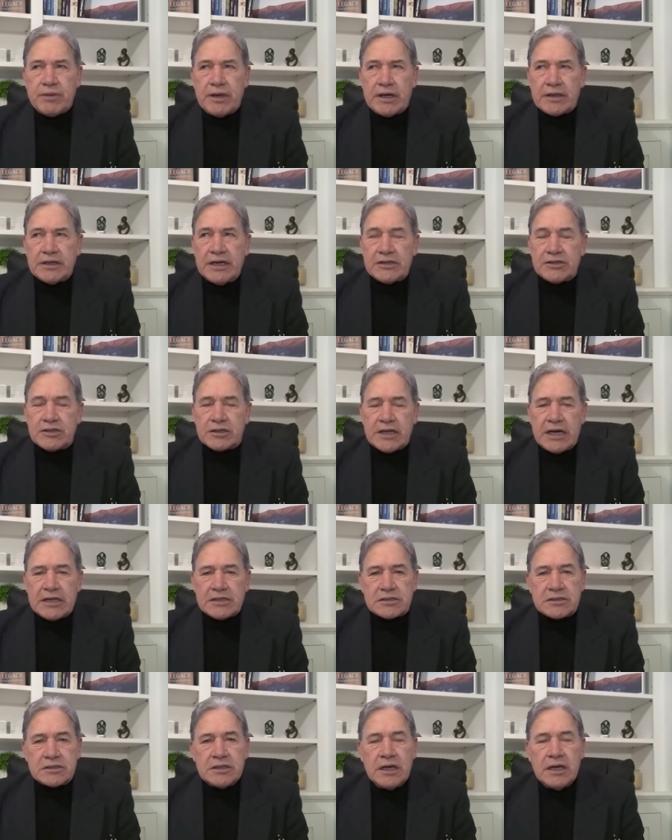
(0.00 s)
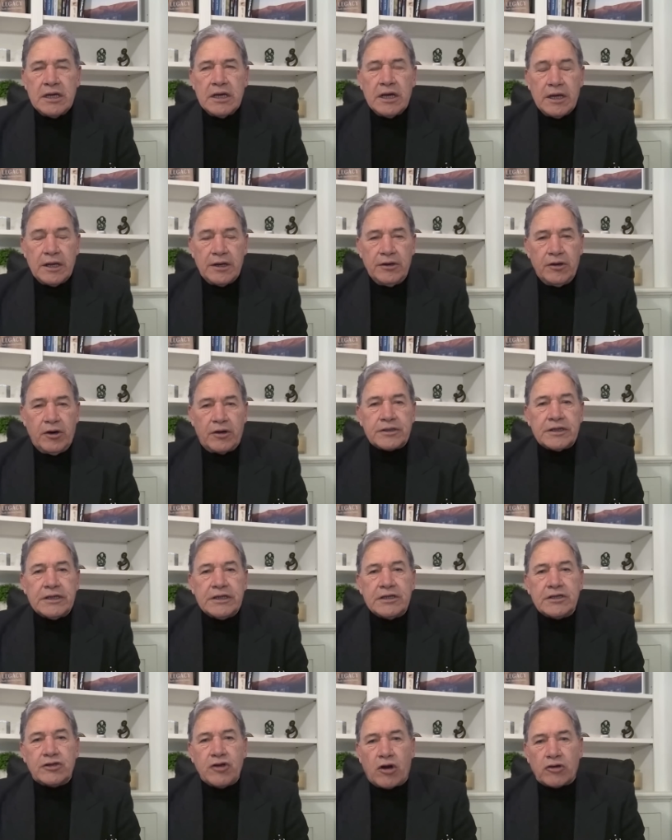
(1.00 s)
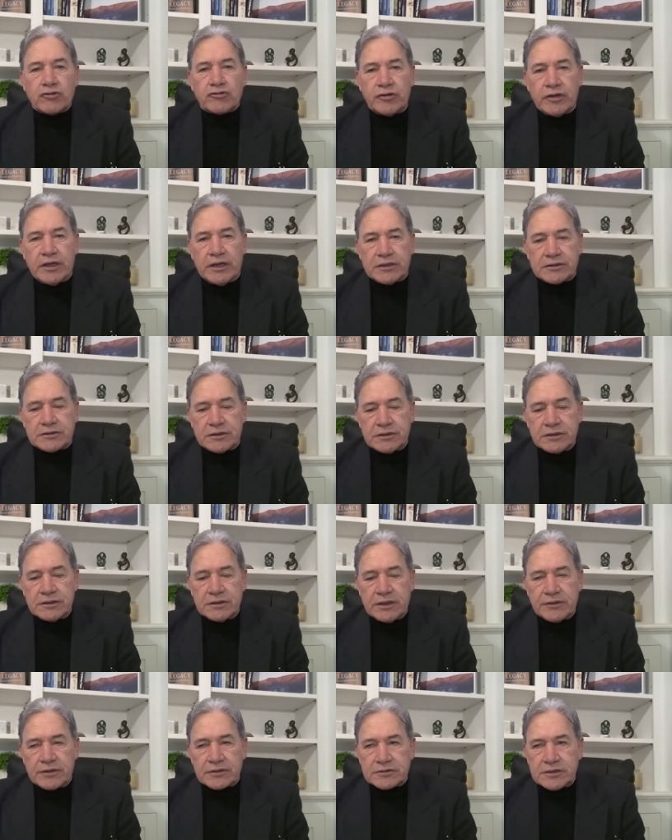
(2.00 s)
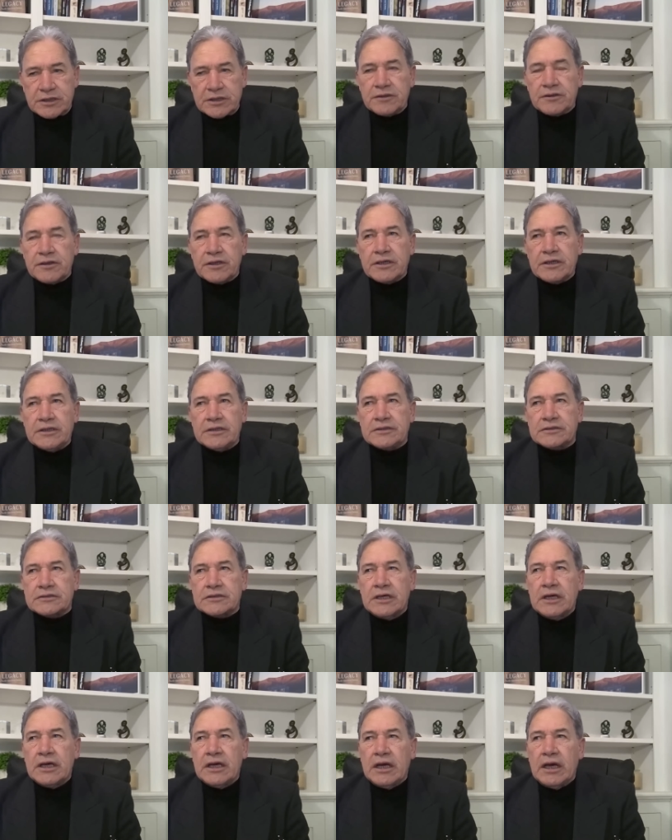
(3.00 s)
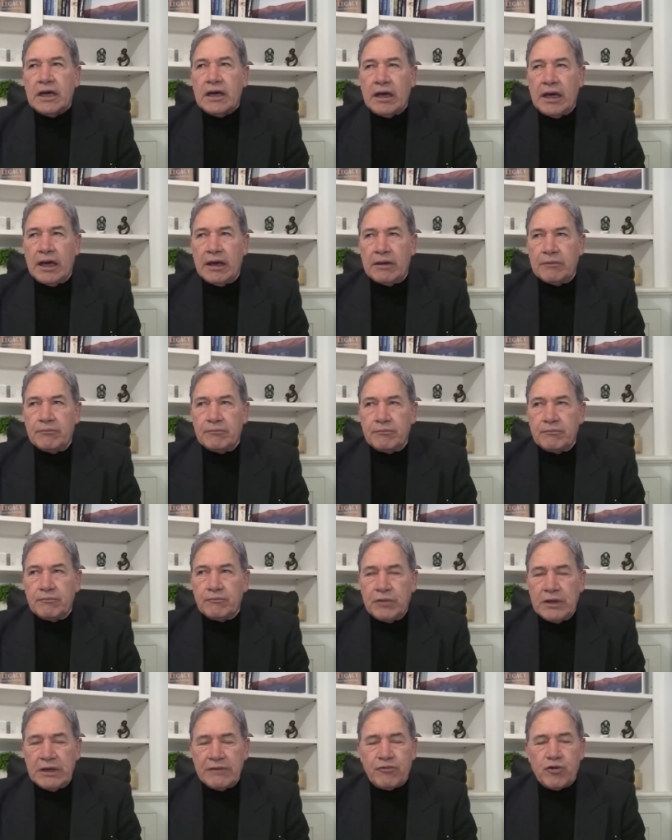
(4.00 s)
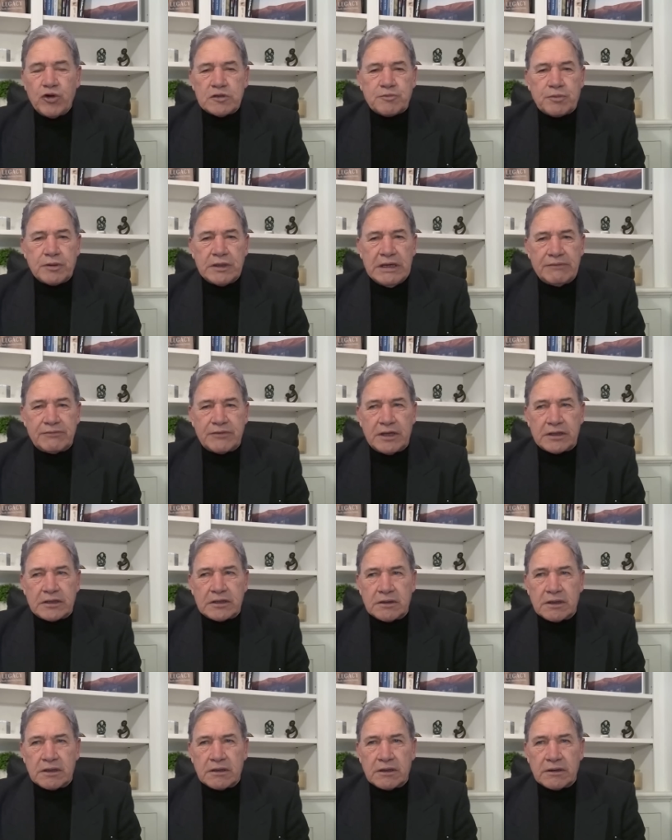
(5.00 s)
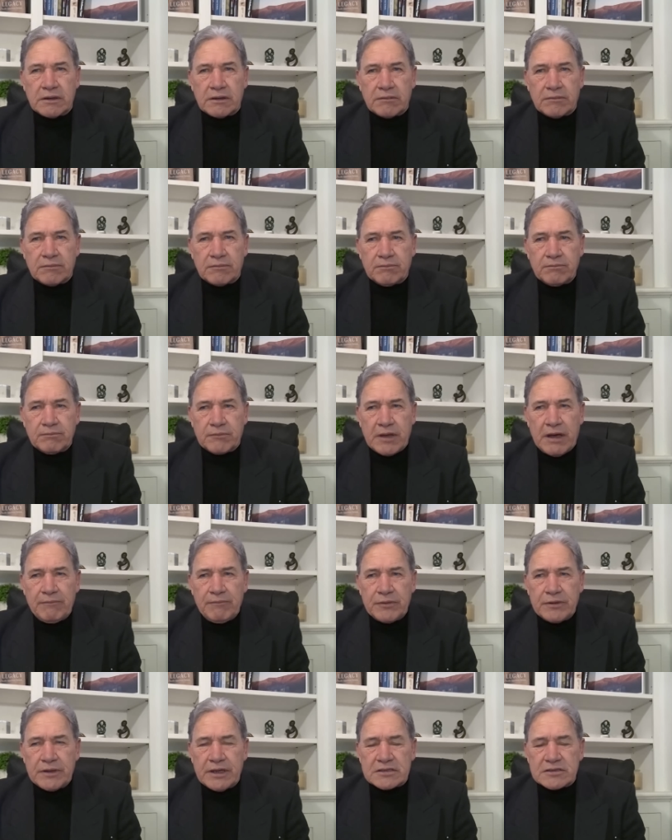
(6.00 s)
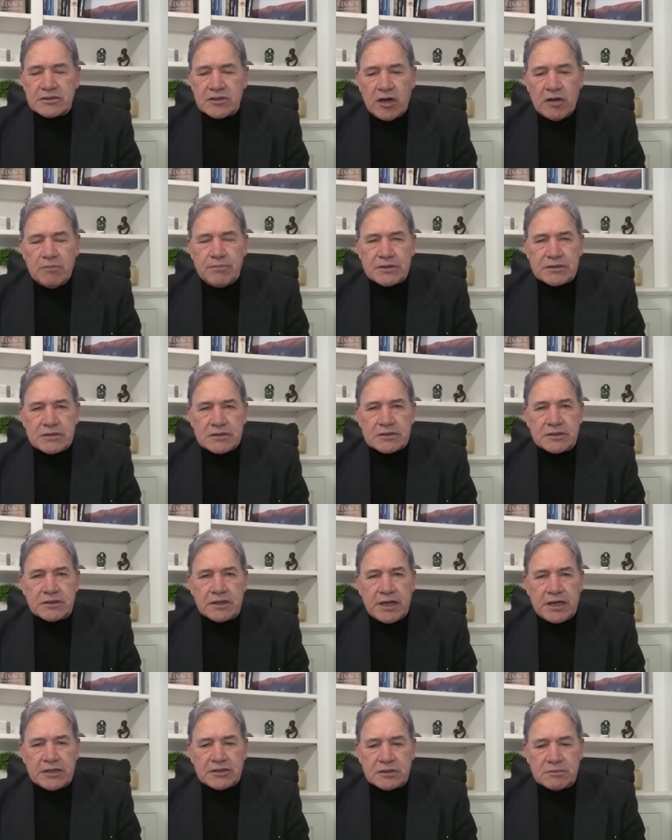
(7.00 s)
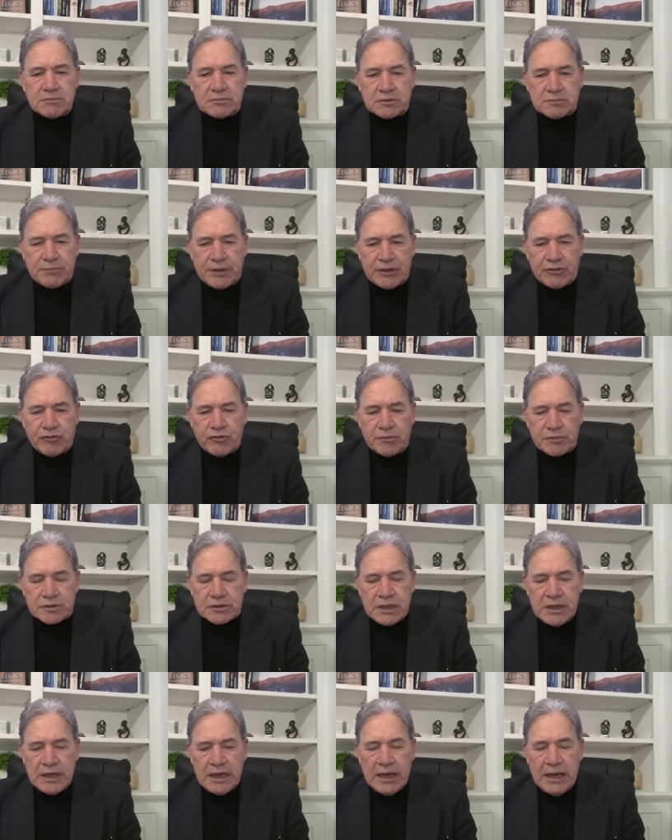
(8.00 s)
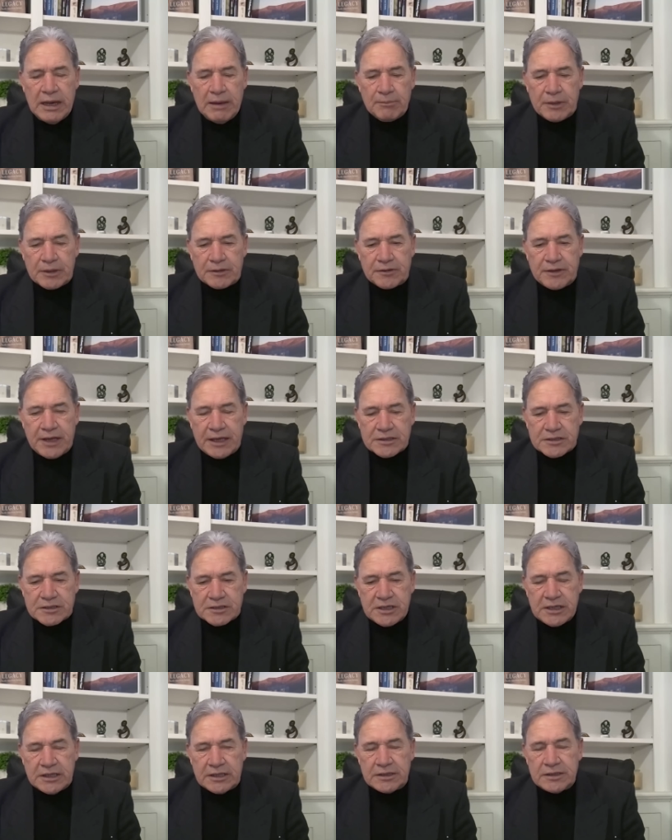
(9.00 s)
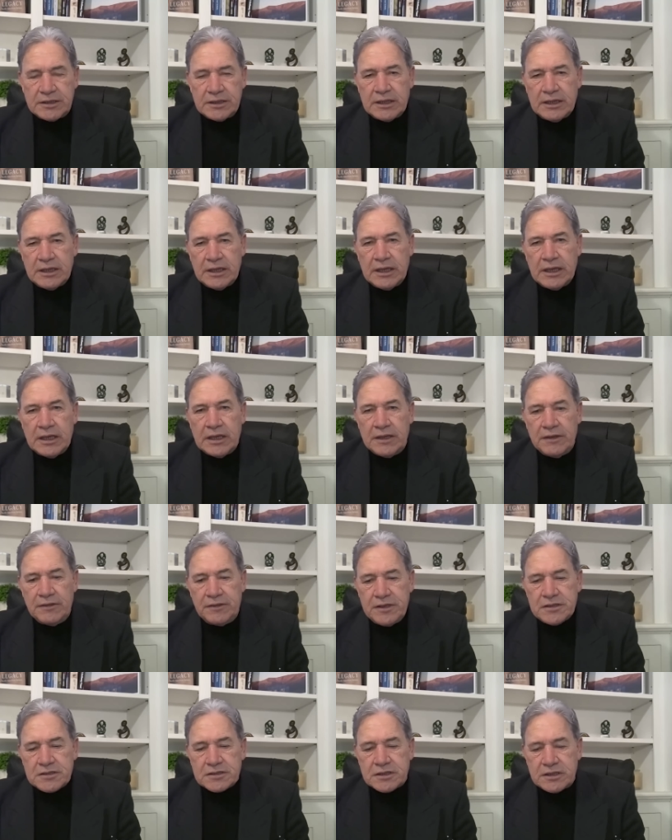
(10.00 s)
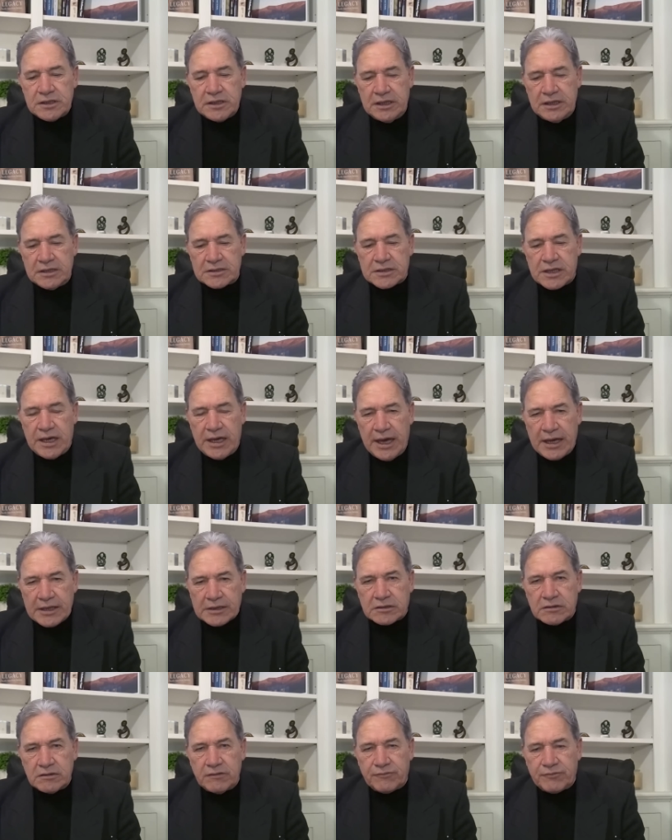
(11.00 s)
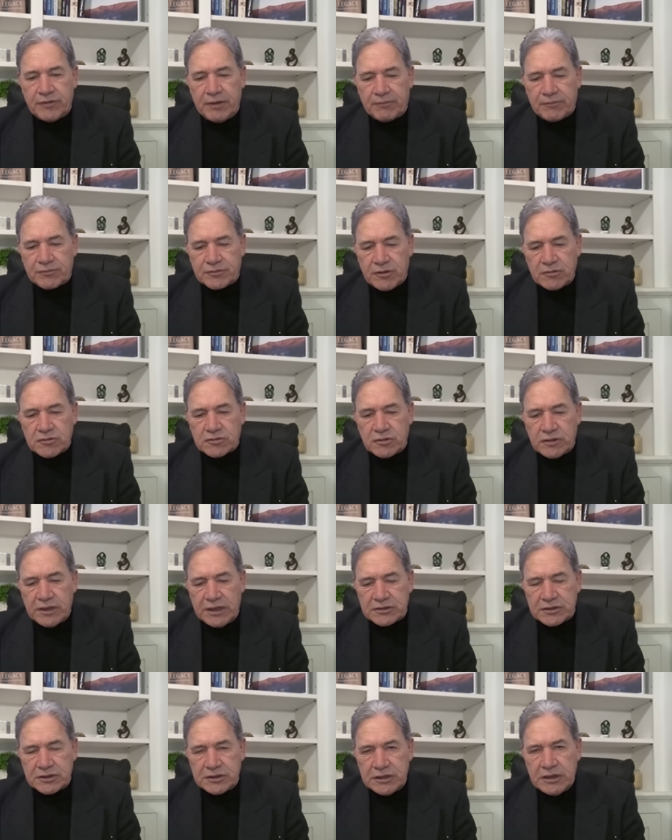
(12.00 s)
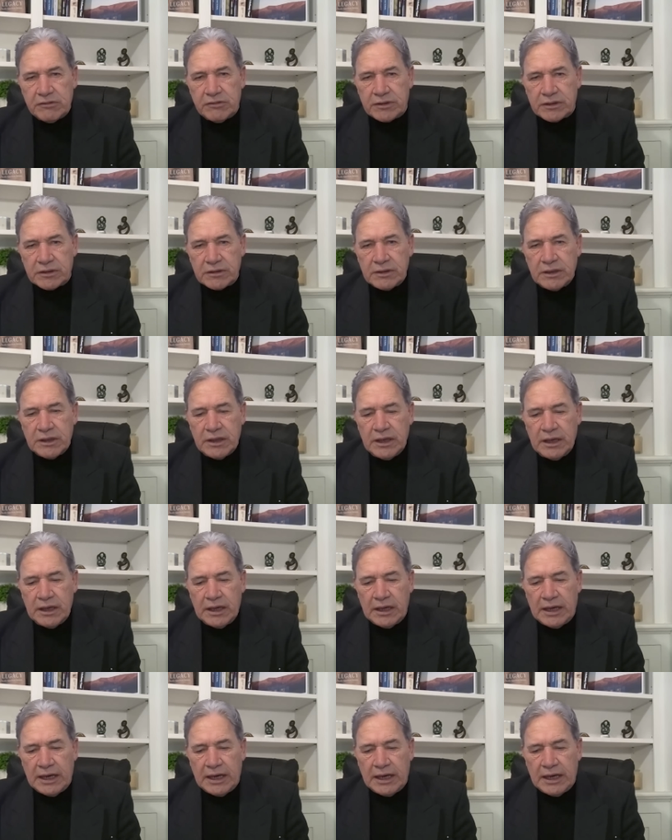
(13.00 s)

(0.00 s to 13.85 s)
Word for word: about education, not indoctrination. Now, the second thing is, we've always believed that the government has no business in the nation's bedrooms. But that said, this is active social engineering